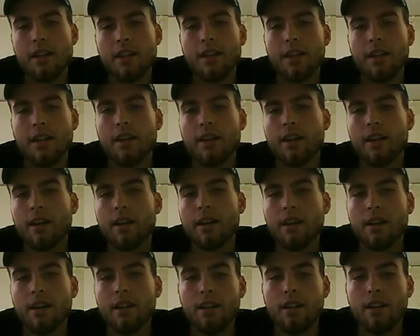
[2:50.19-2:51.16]

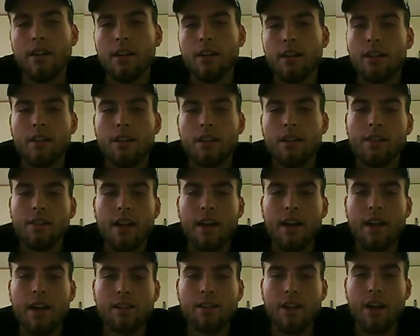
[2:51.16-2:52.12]
that
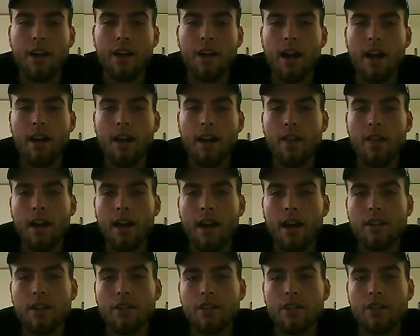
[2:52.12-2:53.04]
it's not, and that